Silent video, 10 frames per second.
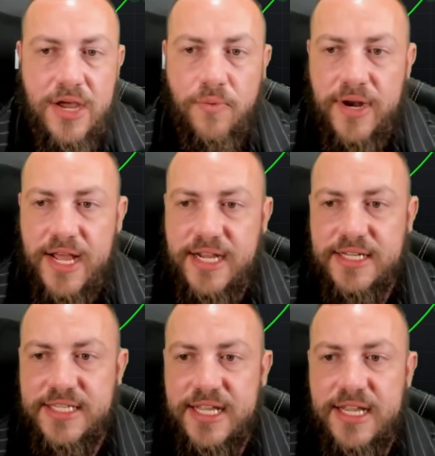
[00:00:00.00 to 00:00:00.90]
When I
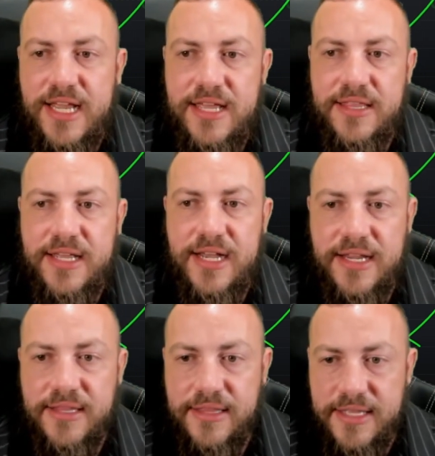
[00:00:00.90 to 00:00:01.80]
can say, hey, they
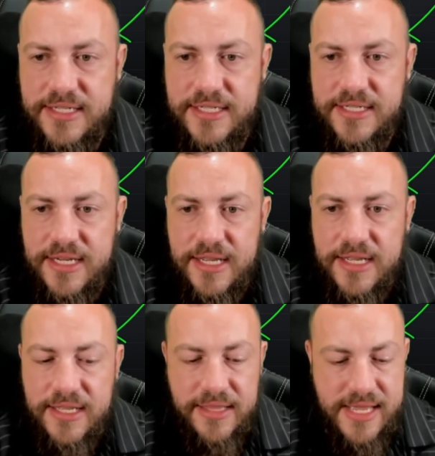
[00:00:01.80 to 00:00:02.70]
got this,
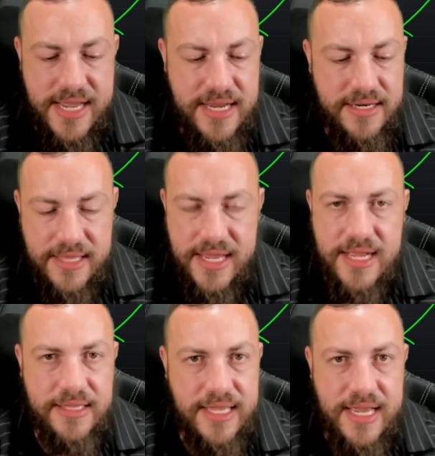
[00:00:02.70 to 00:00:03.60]

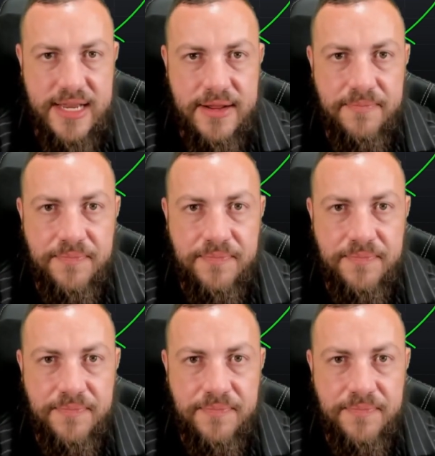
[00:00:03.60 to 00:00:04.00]
that.